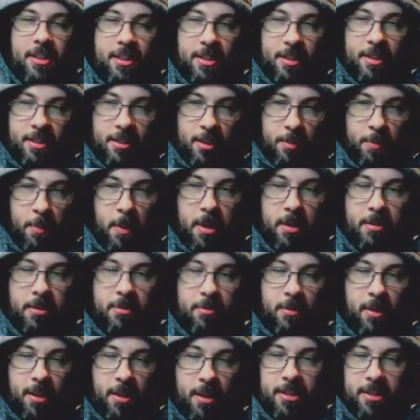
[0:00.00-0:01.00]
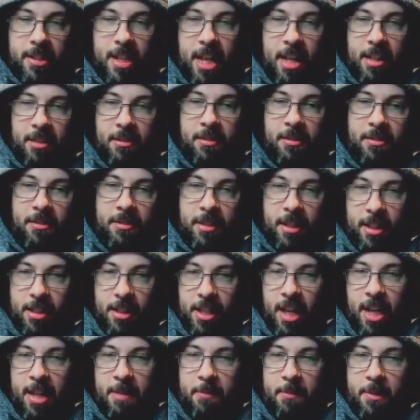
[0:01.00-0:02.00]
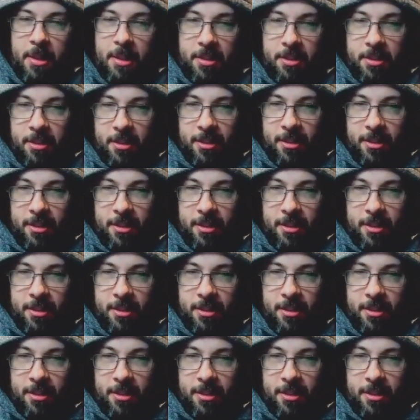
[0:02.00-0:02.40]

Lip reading: Spud, write this down. The Nameless.